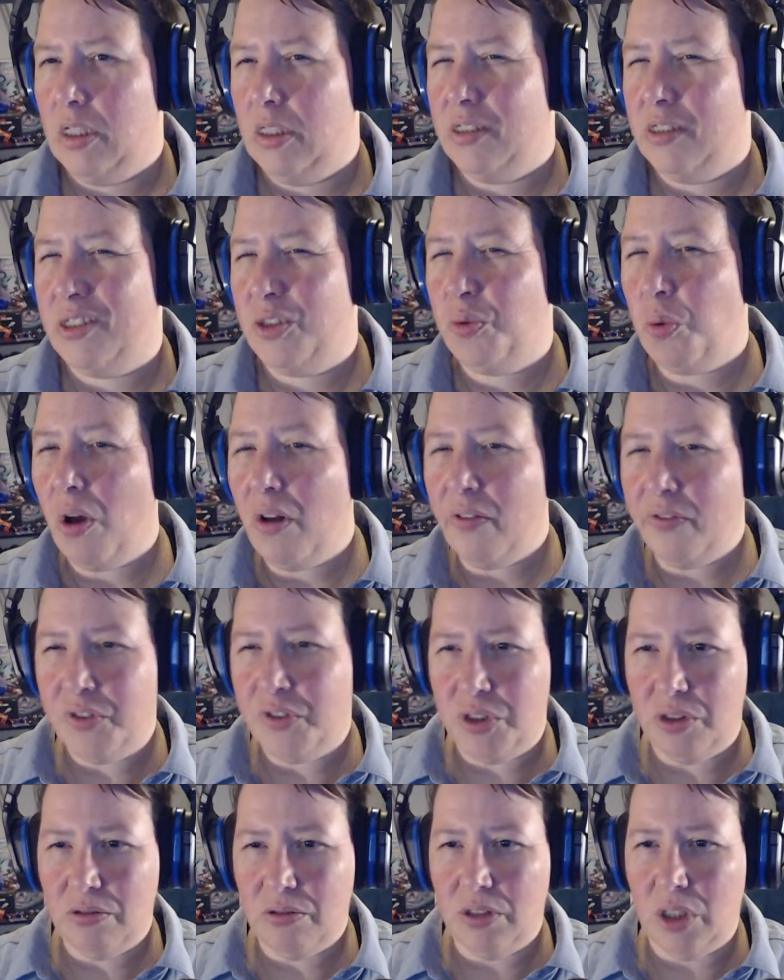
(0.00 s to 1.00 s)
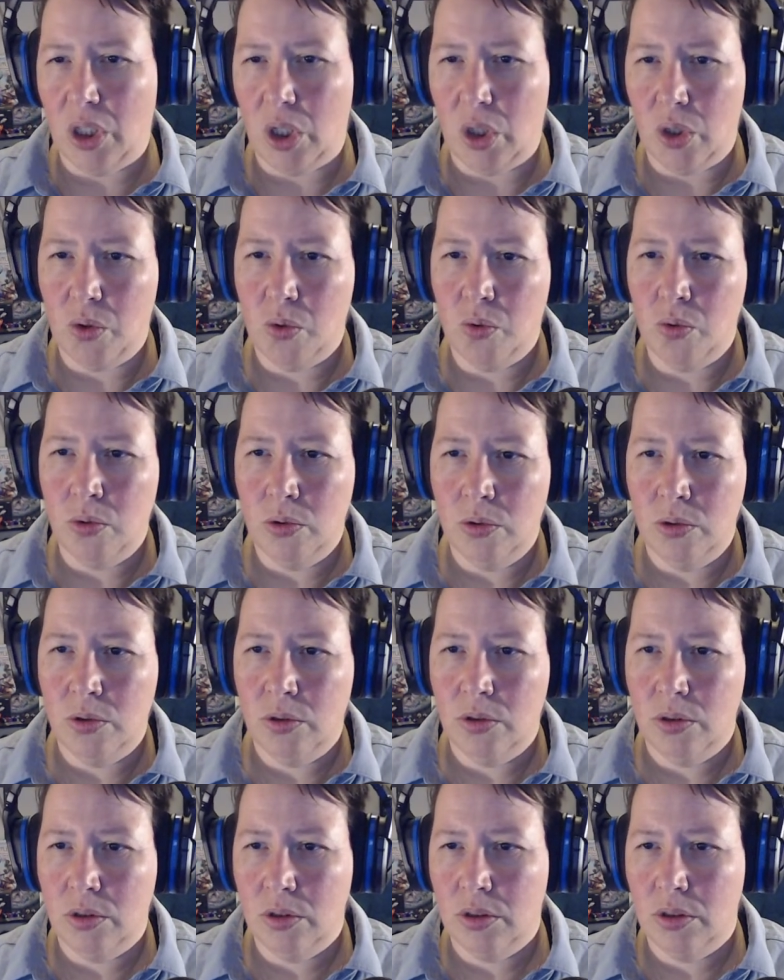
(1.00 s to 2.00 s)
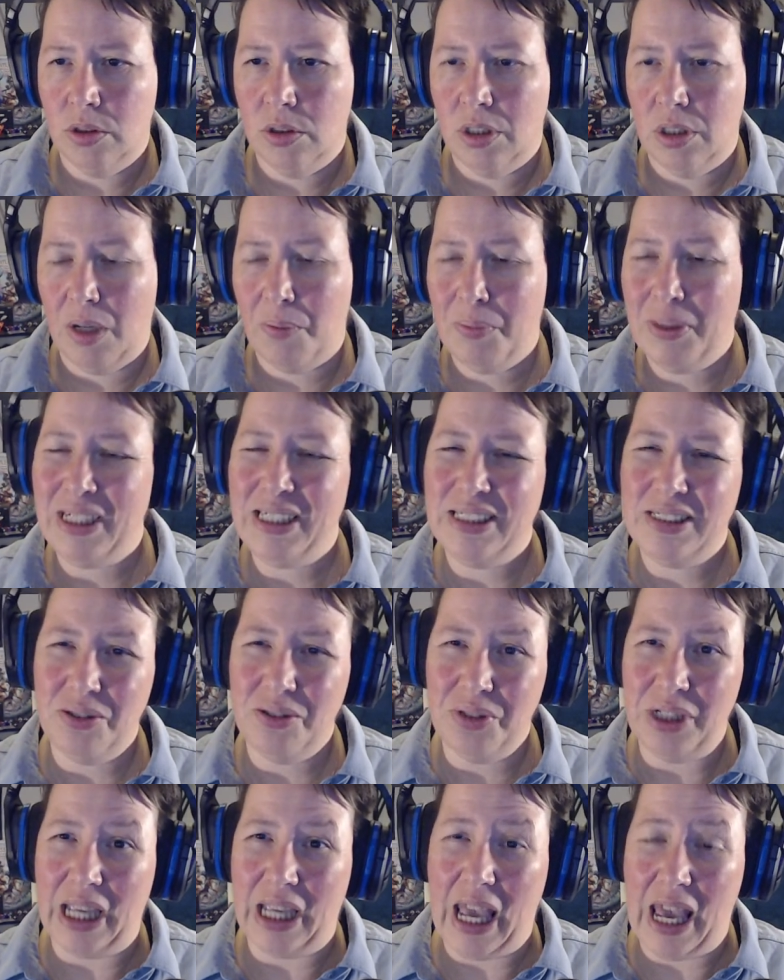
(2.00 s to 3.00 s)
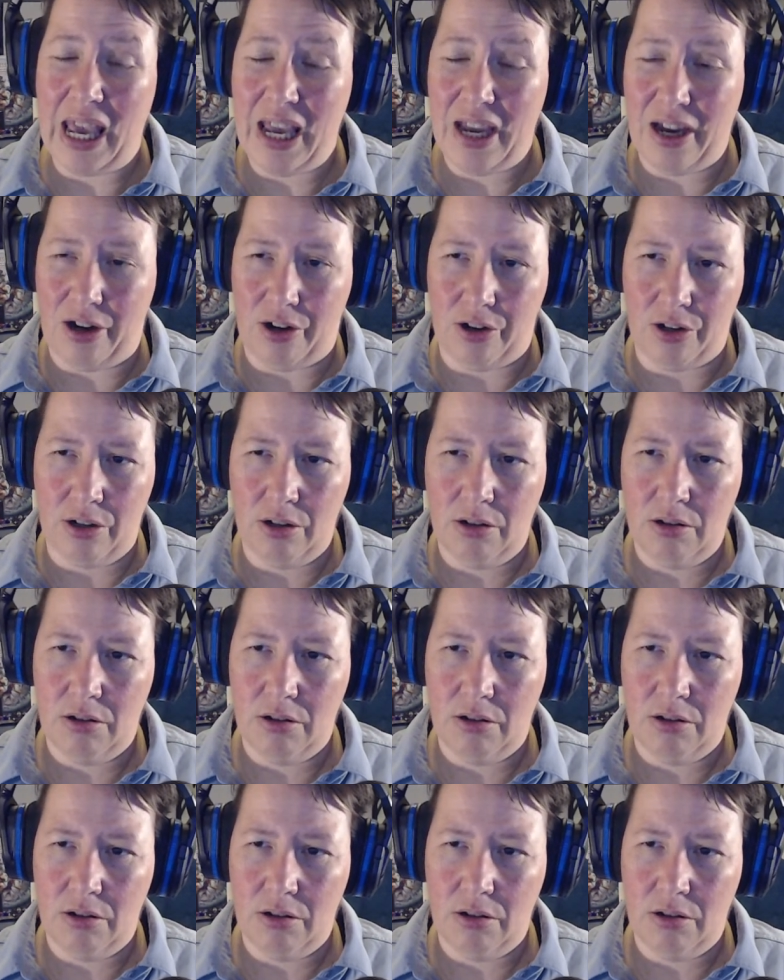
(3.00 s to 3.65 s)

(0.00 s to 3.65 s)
12 too low? I mean, it's only hair.